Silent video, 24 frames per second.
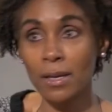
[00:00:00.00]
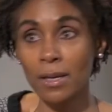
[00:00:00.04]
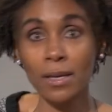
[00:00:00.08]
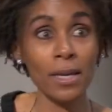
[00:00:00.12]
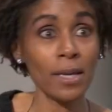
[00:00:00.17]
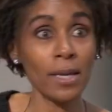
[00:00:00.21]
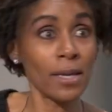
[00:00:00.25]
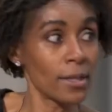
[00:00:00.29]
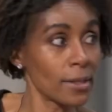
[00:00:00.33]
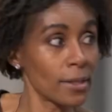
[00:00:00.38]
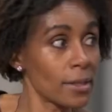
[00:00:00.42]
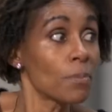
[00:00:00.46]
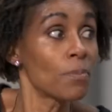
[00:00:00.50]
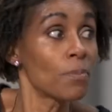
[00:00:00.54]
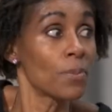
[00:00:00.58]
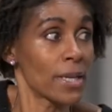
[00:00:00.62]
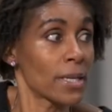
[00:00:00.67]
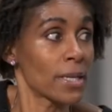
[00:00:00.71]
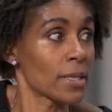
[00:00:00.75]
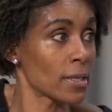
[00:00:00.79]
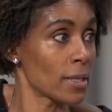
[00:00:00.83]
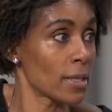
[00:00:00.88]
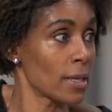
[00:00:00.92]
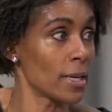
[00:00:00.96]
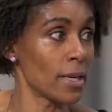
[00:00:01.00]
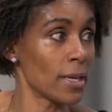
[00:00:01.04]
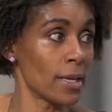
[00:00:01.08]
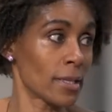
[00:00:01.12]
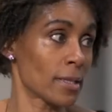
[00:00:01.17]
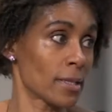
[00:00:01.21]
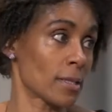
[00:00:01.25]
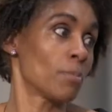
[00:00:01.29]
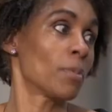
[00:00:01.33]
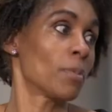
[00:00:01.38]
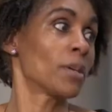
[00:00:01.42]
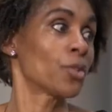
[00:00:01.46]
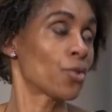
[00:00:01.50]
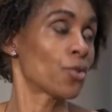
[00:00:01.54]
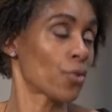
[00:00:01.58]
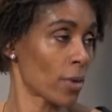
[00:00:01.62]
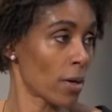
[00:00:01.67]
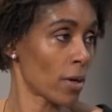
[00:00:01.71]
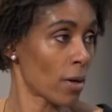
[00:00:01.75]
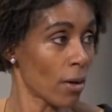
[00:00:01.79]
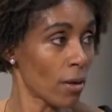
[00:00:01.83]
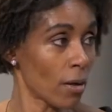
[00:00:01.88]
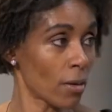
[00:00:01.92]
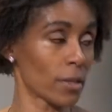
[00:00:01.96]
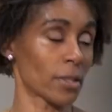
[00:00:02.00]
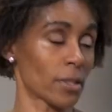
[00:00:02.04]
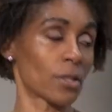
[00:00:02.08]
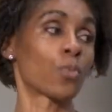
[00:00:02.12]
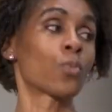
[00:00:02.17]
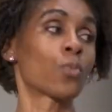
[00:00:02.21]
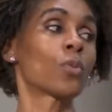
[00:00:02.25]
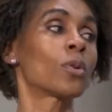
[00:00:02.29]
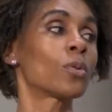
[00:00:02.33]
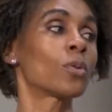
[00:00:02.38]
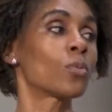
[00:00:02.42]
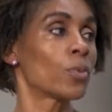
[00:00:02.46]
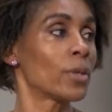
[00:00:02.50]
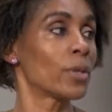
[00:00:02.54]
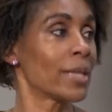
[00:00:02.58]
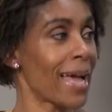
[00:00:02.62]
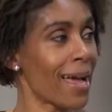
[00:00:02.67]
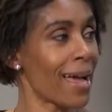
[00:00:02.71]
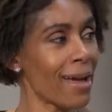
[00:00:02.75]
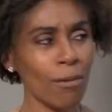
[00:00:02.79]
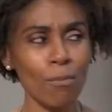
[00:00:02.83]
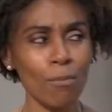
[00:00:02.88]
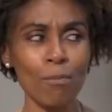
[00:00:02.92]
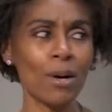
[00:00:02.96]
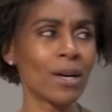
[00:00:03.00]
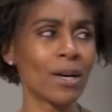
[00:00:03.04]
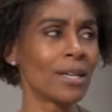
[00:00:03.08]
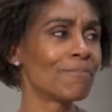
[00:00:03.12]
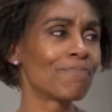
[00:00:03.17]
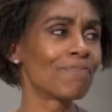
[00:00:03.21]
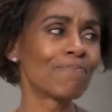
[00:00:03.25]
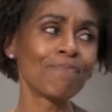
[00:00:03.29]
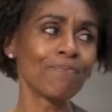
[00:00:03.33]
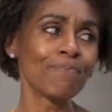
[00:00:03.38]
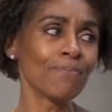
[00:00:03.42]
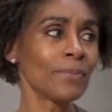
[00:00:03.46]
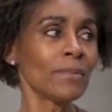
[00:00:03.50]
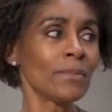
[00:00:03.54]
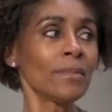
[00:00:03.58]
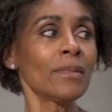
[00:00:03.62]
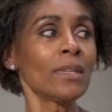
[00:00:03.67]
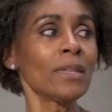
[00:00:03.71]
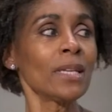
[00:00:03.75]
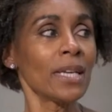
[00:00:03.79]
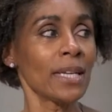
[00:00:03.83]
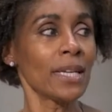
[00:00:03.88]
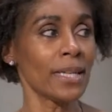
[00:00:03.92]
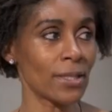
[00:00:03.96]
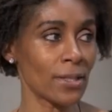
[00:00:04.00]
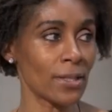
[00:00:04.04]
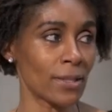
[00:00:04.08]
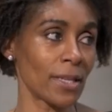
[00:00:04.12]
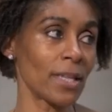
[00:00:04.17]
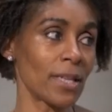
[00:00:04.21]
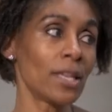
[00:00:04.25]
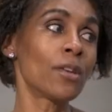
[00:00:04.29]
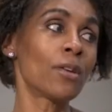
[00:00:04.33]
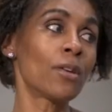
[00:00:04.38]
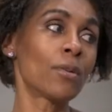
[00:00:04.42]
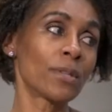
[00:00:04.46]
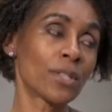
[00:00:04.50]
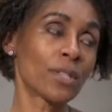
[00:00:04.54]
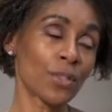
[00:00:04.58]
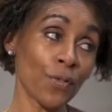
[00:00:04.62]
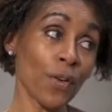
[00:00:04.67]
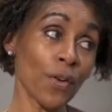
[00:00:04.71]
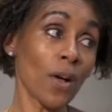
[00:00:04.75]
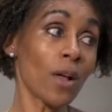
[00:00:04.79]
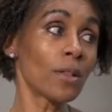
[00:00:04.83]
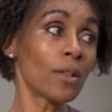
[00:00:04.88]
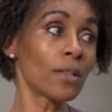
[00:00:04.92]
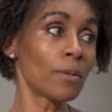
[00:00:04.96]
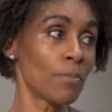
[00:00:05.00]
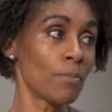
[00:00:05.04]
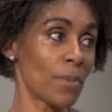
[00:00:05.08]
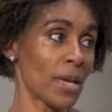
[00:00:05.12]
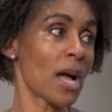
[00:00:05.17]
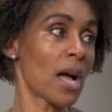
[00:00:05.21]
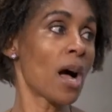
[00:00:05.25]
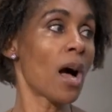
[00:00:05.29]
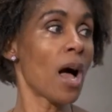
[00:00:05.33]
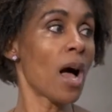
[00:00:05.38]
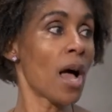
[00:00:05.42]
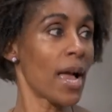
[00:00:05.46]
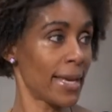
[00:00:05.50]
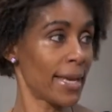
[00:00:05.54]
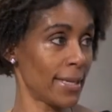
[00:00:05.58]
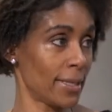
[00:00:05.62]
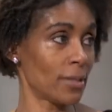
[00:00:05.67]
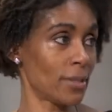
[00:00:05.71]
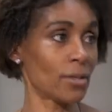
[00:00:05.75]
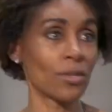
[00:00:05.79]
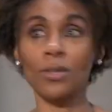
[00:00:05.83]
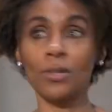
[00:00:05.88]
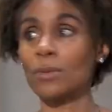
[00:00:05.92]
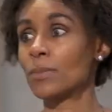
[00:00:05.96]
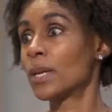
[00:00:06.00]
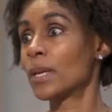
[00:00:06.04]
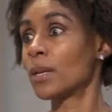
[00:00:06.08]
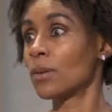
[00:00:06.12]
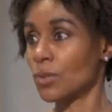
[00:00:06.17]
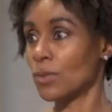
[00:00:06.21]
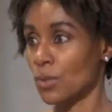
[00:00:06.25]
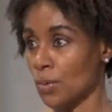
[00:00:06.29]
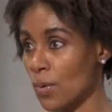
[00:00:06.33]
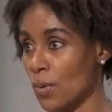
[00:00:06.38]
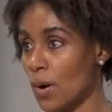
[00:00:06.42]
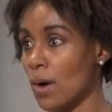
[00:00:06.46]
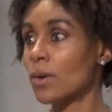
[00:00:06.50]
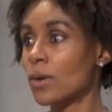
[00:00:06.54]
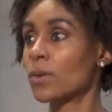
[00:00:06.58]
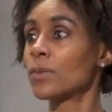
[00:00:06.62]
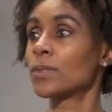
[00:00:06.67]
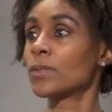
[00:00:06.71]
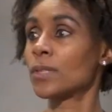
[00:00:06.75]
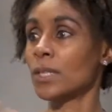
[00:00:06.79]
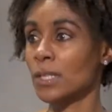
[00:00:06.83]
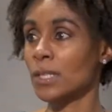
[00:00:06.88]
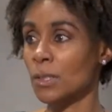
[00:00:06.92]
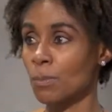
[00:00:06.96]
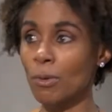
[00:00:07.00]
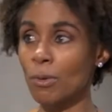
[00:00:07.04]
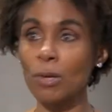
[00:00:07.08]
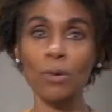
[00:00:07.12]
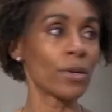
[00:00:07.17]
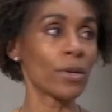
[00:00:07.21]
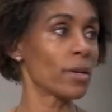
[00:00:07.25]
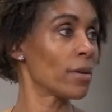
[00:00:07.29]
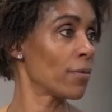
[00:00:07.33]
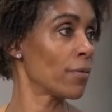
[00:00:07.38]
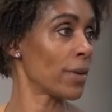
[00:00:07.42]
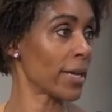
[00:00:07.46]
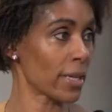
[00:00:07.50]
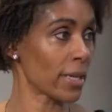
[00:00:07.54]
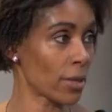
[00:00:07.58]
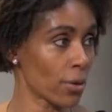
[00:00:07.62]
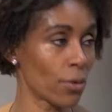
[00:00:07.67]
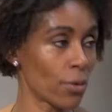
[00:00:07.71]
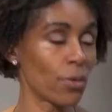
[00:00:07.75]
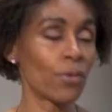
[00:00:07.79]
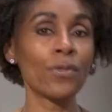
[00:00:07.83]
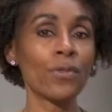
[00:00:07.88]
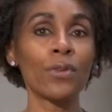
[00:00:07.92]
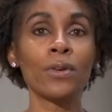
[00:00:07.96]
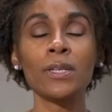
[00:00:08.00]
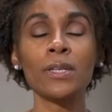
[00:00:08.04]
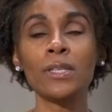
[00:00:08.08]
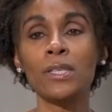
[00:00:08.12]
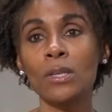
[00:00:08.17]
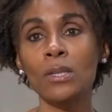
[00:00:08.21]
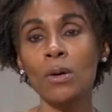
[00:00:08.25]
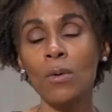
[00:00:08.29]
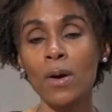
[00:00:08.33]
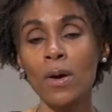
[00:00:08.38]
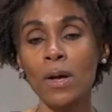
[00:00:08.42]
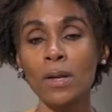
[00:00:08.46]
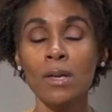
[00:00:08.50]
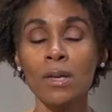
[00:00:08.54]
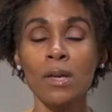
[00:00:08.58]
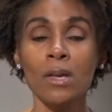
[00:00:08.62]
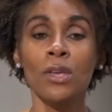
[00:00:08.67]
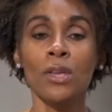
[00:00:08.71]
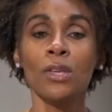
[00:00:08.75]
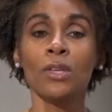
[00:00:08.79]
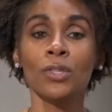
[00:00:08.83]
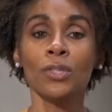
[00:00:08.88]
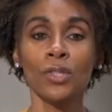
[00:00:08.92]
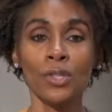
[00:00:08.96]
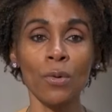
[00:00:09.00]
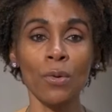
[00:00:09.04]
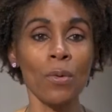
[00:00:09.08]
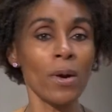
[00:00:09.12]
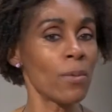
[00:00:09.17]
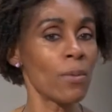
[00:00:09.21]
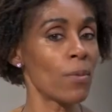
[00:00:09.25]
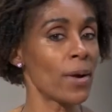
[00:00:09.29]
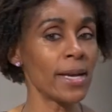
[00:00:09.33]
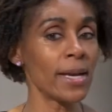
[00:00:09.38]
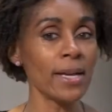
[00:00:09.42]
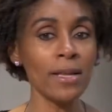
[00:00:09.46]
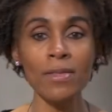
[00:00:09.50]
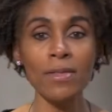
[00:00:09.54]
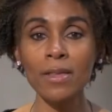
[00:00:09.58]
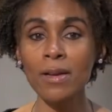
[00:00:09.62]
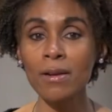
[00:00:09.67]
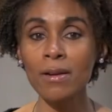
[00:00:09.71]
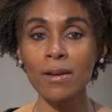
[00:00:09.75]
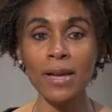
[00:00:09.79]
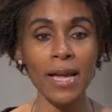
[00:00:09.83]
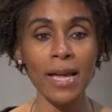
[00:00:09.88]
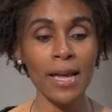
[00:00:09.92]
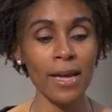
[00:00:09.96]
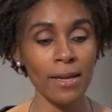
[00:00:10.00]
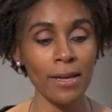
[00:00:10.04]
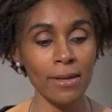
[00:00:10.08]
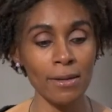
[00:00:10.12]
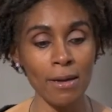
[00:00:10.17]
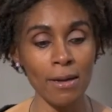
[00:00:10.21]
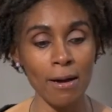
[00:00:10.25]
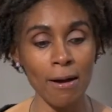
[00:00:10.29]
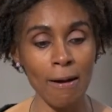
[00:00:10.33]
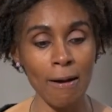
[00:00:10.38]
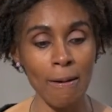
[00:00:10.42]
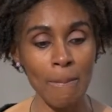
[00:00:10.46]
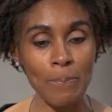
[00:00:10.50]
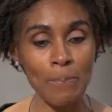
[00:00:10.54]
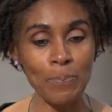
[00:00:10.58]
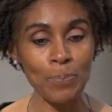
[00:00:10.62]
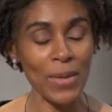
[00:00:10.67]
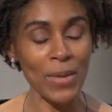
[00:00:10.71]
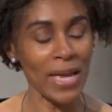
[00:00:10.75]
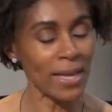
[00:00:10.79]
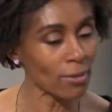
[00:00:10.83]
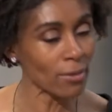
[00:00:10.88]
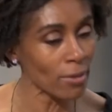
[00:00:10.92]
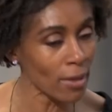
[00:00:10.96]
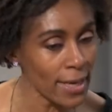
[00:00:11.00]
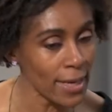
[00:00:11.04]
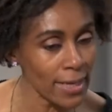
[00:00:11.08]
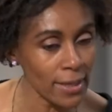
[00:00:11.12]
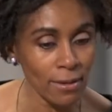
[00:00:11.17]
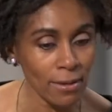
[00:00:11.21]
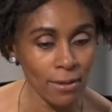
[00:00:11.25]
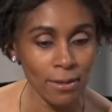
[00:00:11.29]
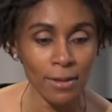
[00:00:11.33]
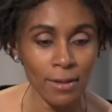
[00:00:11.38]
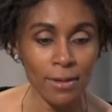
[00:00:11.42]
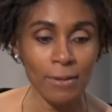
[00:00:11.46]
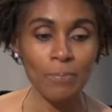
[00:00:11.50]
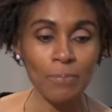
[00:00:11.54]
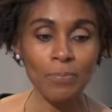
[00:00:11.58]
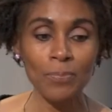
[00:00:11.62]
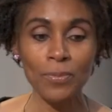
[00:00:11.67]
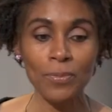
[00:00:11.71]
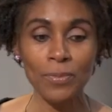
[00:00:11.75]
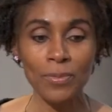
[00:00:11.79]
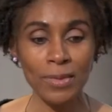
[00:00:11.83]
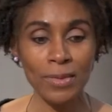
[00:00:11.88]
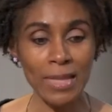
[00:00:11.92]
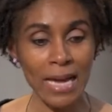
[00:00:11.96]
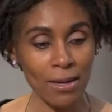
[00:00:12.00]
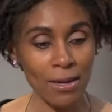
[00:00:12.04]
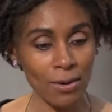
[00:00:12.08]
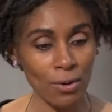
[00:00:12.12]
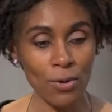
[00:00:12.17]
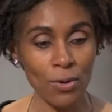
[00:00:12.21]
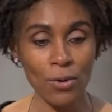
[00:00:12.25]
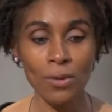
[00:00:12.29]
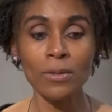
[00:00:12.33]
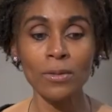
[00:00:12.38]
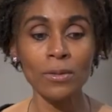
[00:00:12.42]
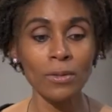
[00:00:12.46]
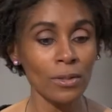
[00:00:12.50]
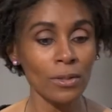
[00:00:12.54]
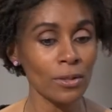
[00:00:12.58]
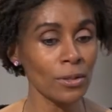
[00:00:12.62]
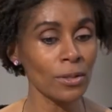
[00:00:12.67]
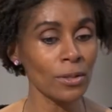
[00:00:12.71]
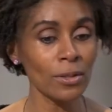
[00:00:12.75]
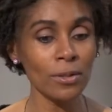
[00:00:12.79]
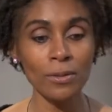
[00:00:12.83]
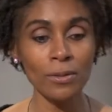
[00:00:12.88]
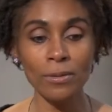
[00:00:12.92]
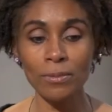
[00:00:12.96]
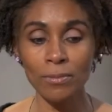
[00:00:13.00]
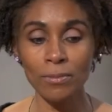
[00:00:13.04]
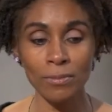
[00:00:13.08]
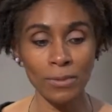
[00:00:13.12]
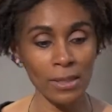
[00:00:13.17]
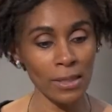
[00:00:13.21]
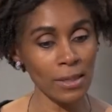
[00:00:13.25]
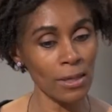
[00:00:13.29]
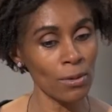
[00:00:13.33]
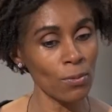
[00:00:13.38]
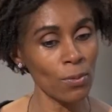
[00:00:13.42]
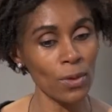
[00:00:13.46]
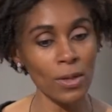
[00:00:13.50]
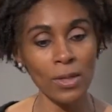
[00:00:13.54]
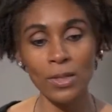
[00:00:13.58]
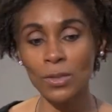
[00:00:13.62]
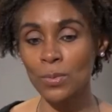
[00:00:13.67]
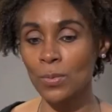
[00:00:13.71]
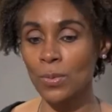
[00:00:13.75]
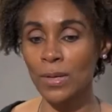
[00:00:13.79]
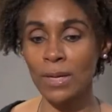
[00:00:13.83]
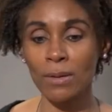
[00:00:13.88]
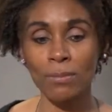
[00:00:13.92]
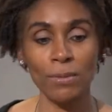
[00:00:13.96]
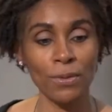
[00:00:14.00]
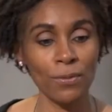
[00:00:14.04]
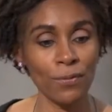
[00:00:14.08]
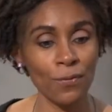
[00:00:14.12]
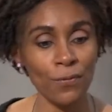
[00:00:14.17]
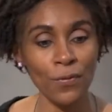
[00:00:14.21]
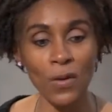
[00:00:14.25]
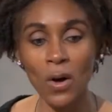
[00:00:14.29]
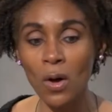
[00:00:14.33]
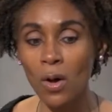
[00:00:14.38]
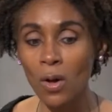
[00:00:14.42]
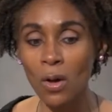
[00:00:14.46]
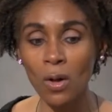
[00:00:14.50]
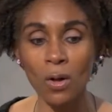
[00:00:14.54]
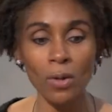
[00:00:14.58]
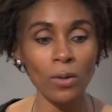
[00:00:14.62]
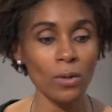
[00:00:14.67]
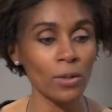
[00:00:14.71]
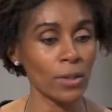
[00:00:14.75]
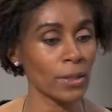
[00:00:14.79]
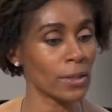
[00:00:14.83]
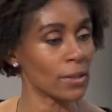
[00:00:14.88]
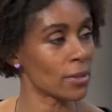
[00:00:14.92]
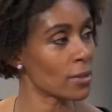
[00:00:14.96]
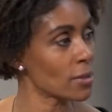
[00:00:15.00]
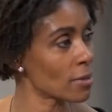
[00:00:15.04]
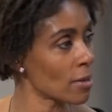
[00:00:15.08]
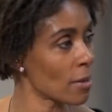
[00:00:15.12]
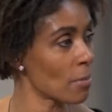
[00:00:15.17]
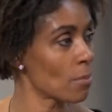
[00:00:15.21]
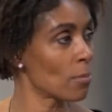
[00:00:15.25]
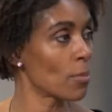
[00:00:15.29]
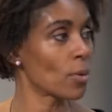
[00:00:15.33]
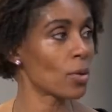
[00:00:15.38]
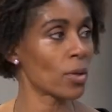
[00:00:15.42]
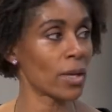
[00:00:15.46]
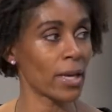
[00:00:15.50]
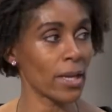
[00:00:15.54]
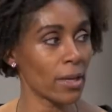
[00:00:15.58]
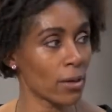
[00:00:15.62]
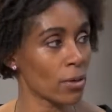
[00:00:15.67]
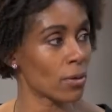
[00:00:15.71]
it is a big city. It's mm-hmm. Montreal. It's mm-hmm. world renowned, but it's you know it's fallen behind. And you know Toronto's exploded, Vancouver, yeah. and yeah. so on. So I went in there and um, and like that hurdler that I was when I would fall and stumble, hit